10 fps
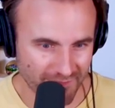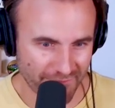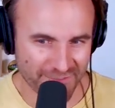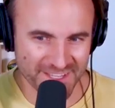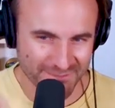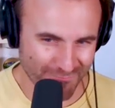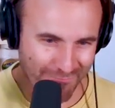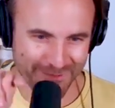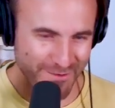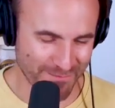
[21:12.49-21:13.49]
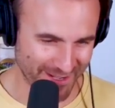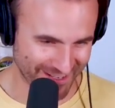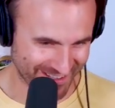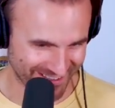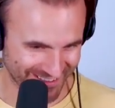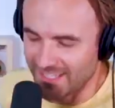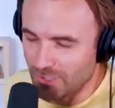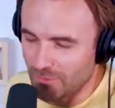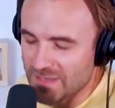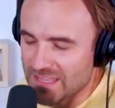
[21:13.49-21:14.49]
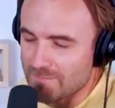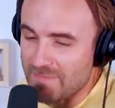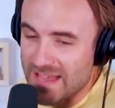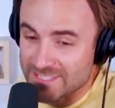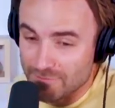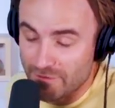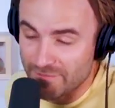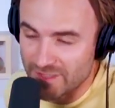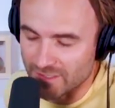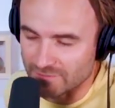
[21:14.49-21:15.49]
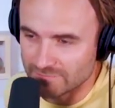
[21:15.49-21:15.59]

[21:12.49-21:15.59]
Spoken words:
of this review book. It'll be the best review